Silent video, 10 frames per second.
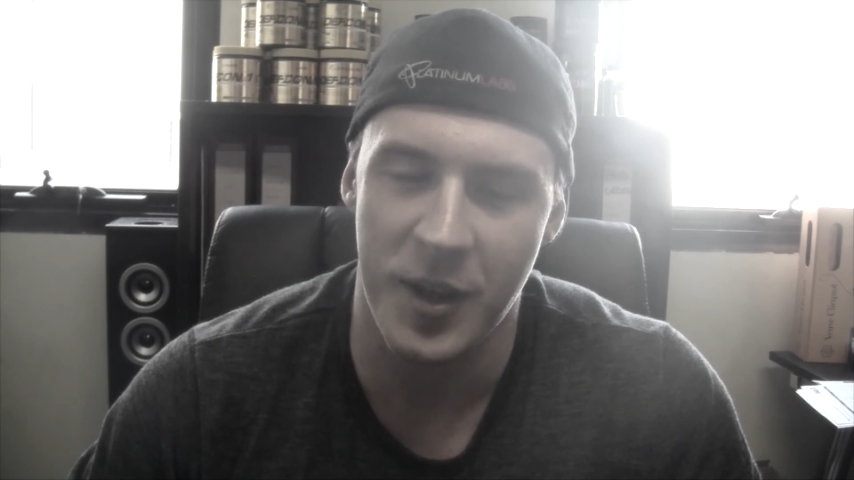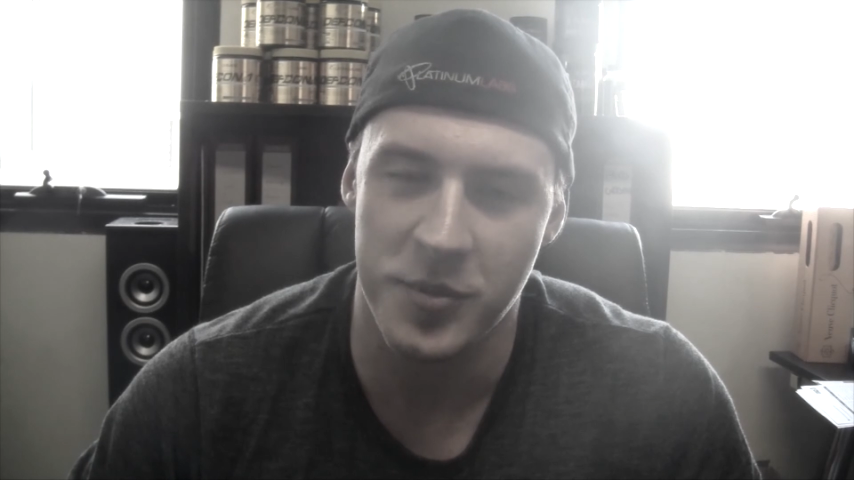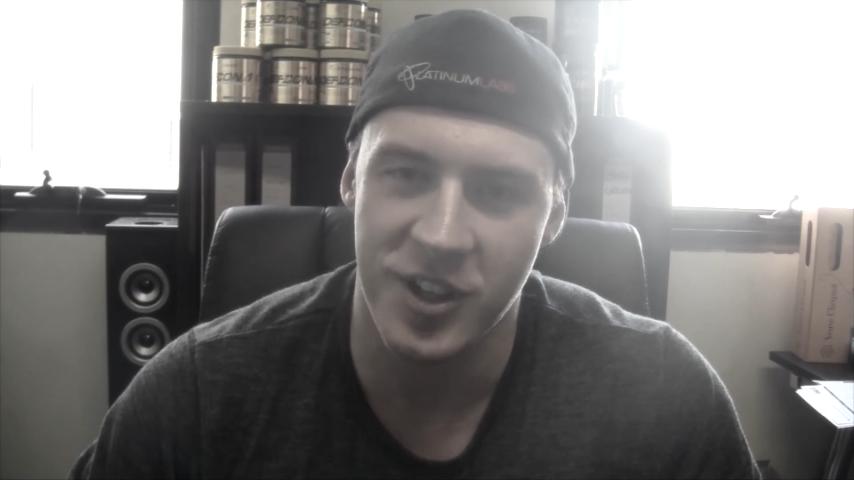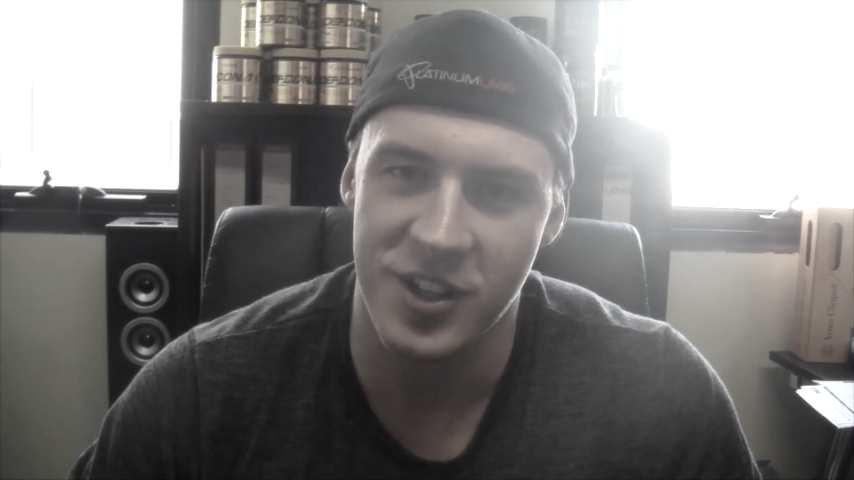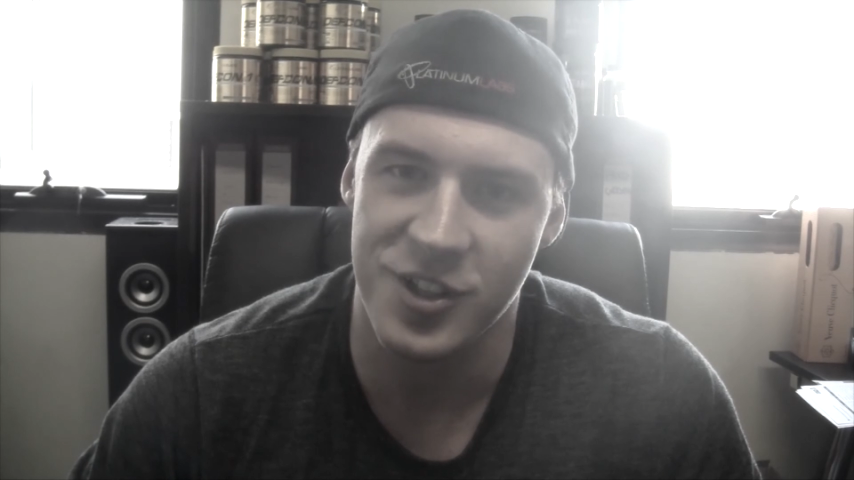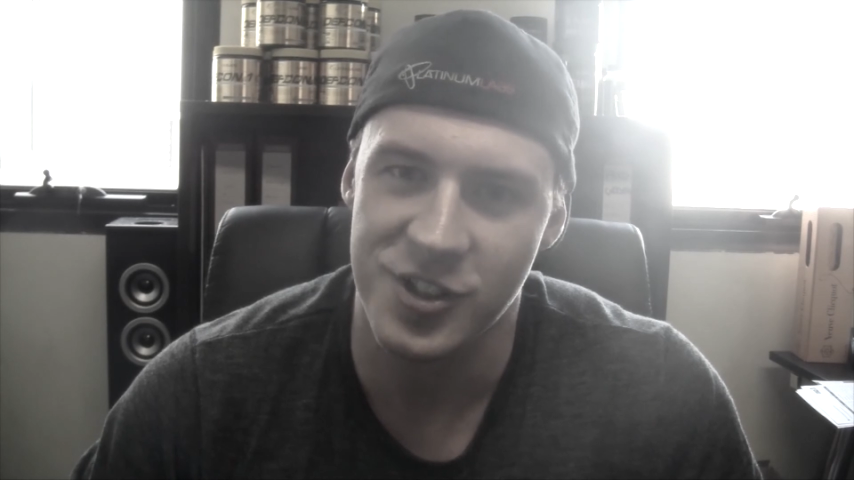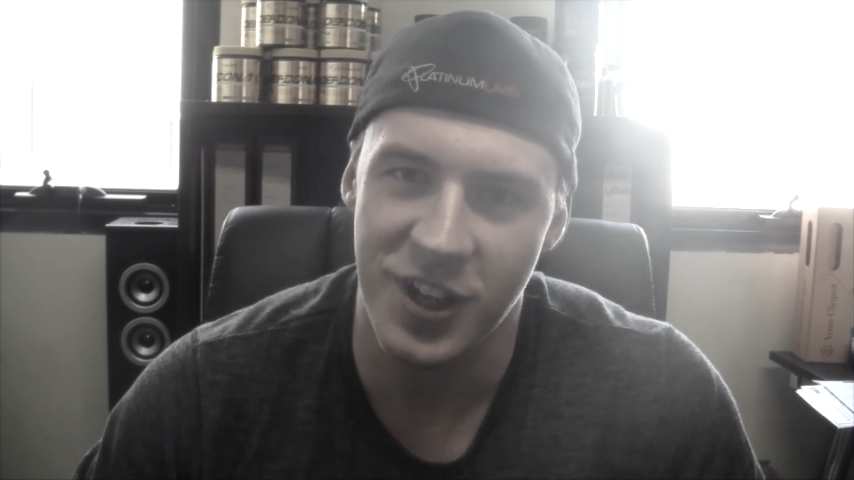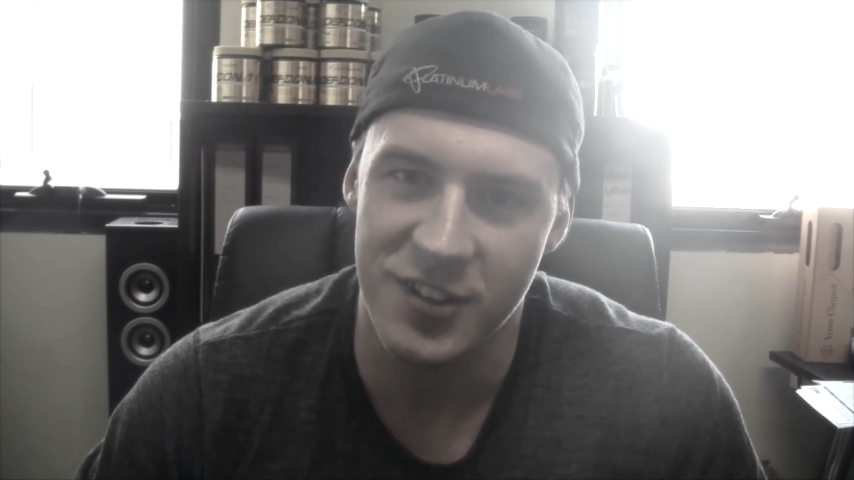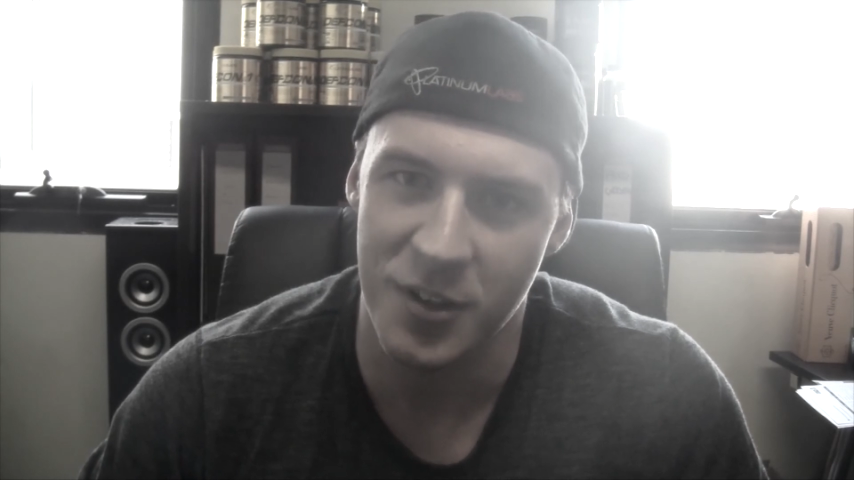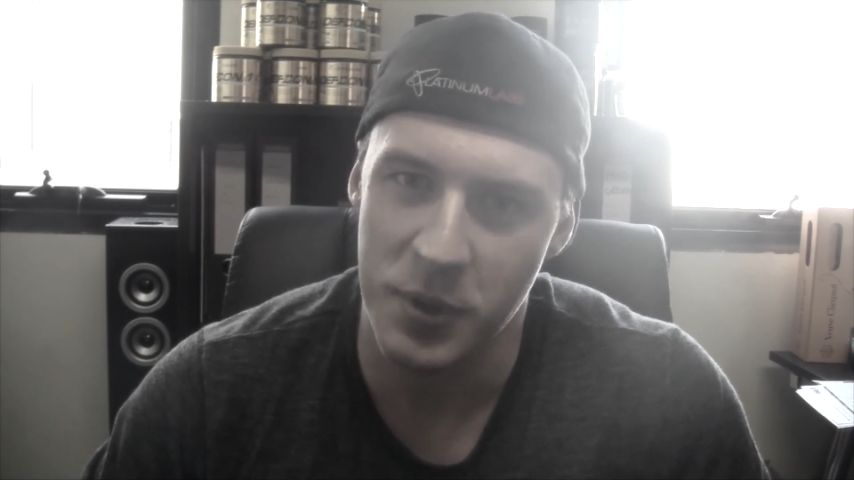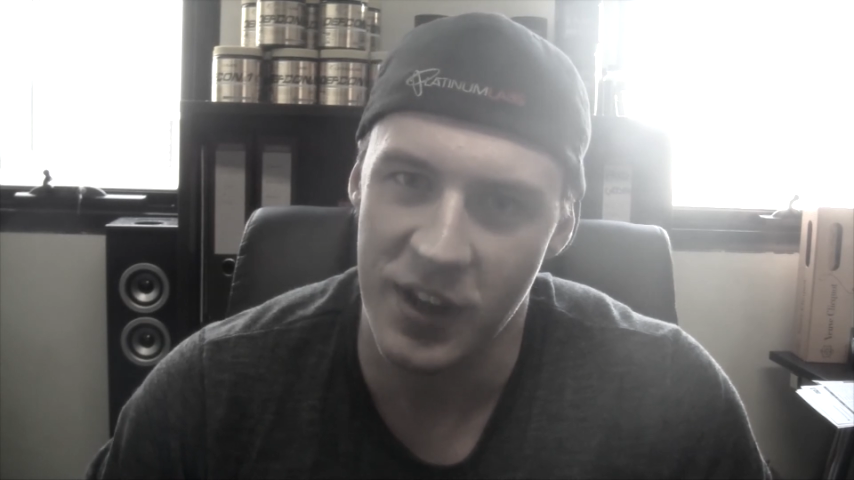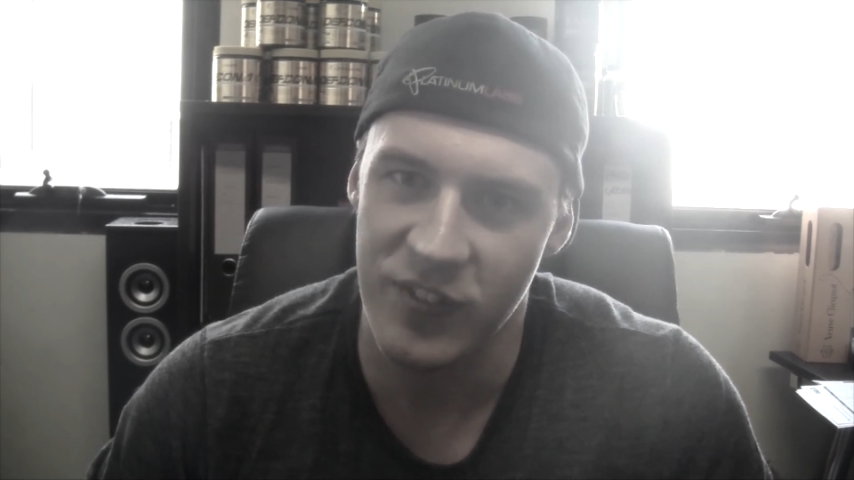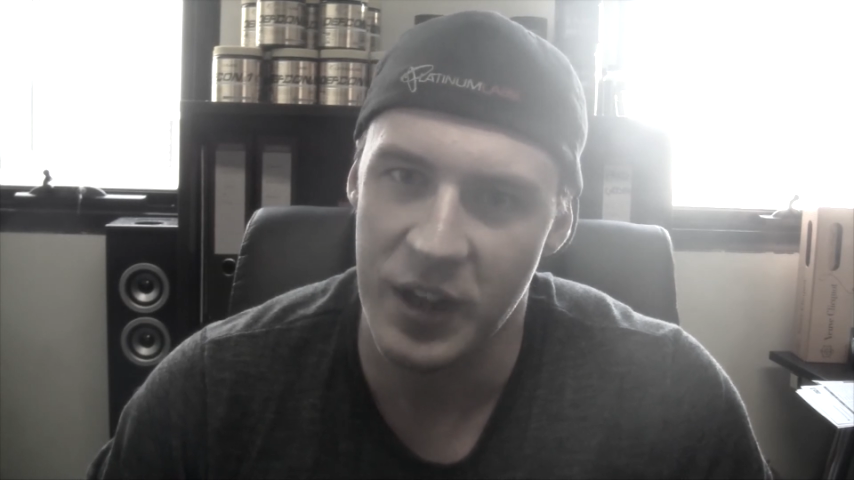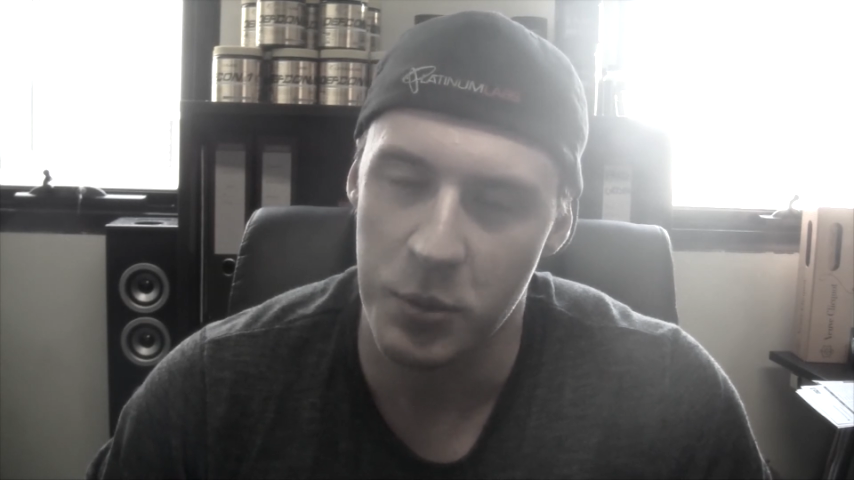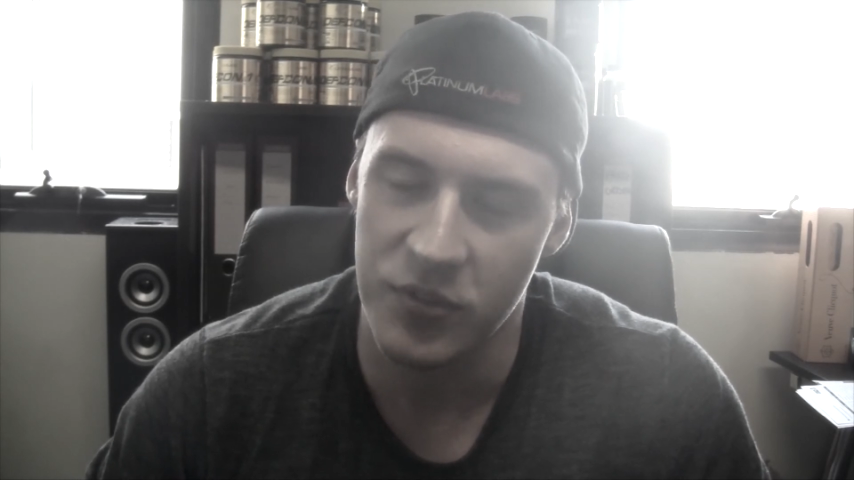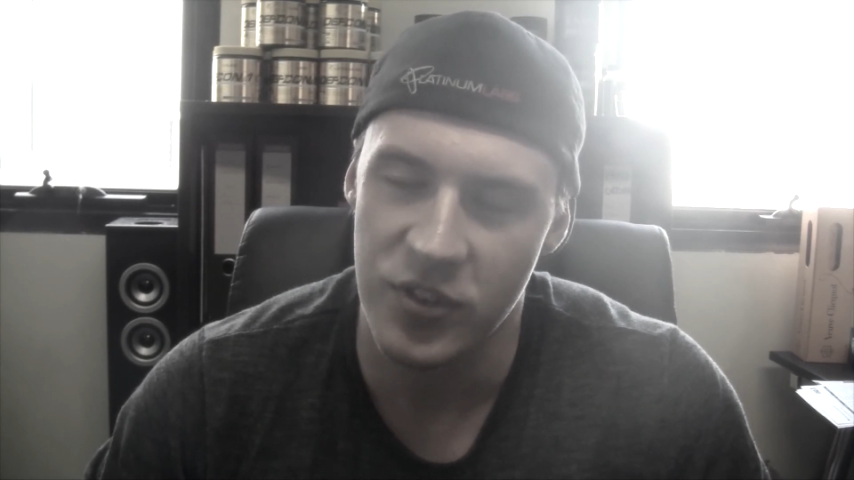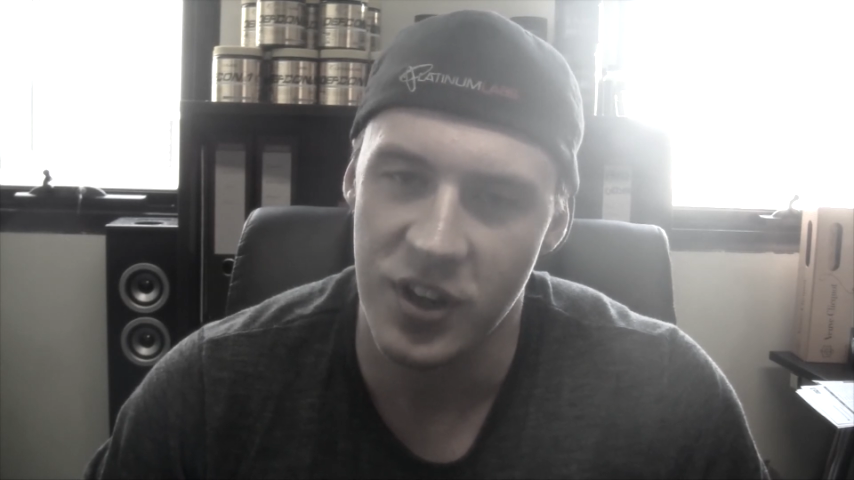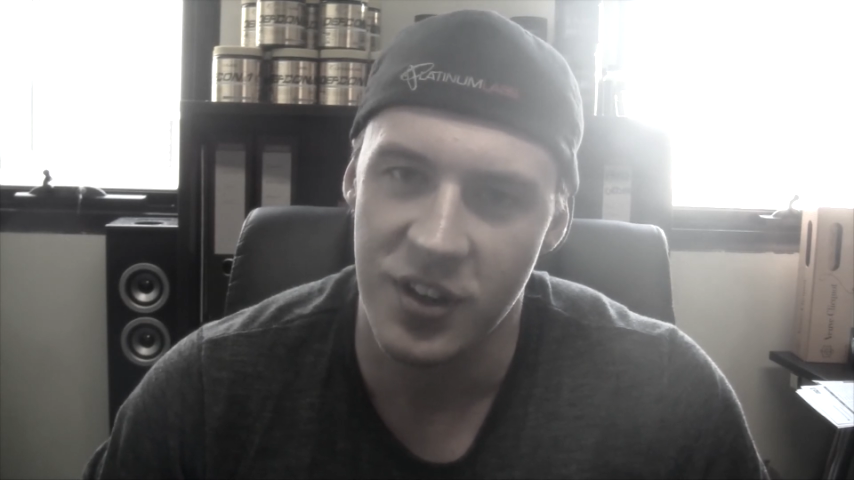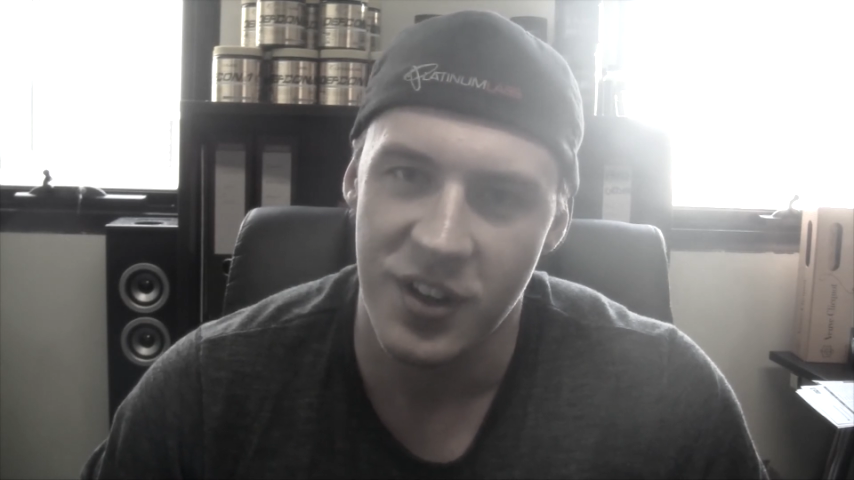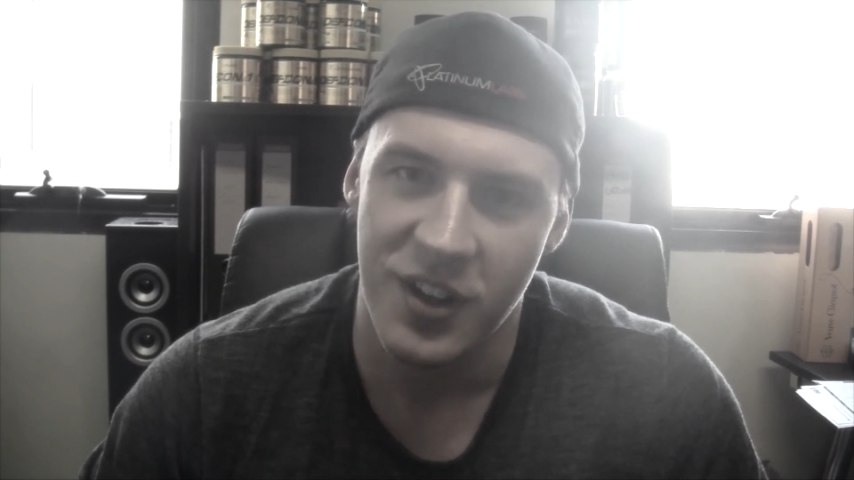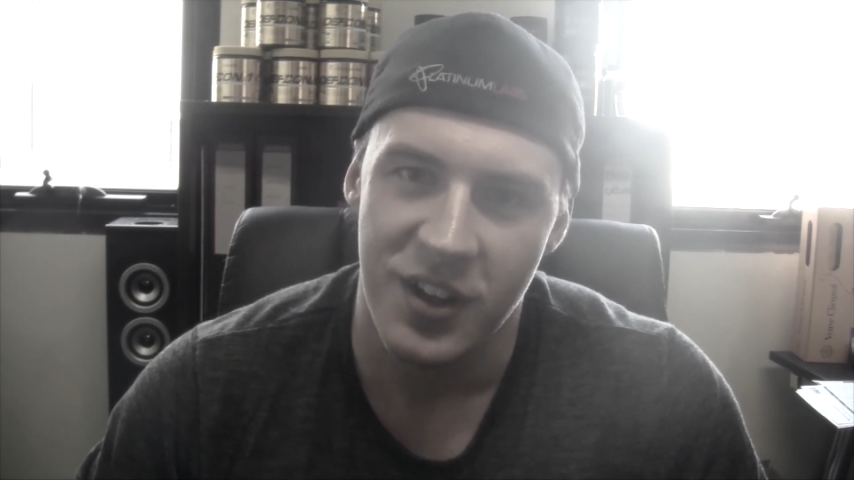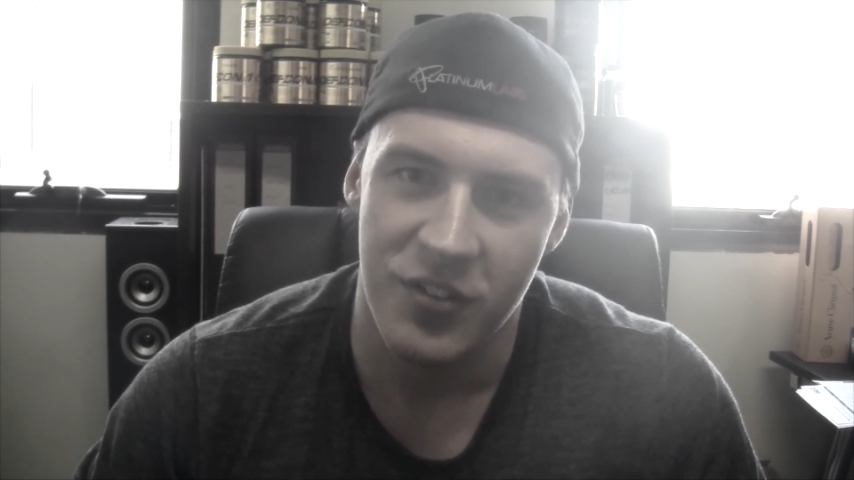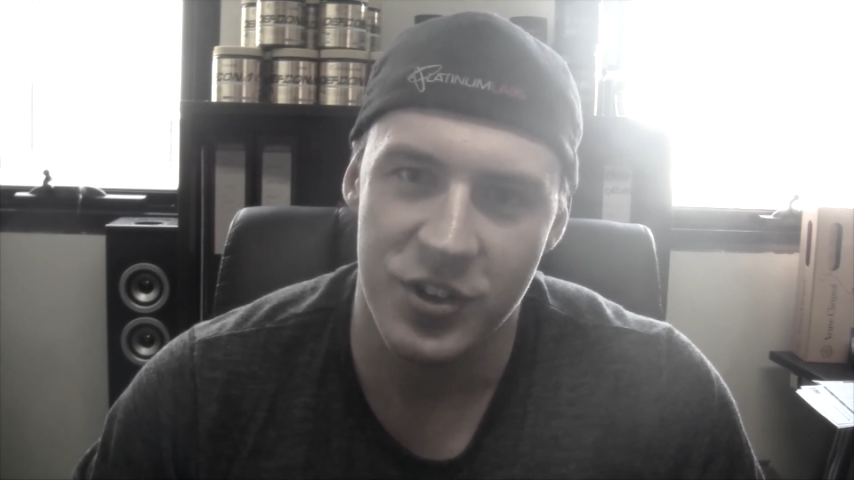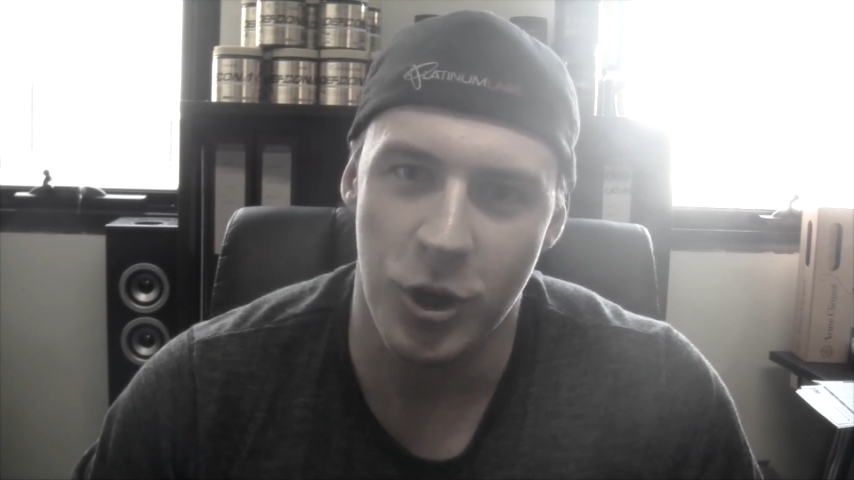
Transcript: comes in condition, he's going to be up there with the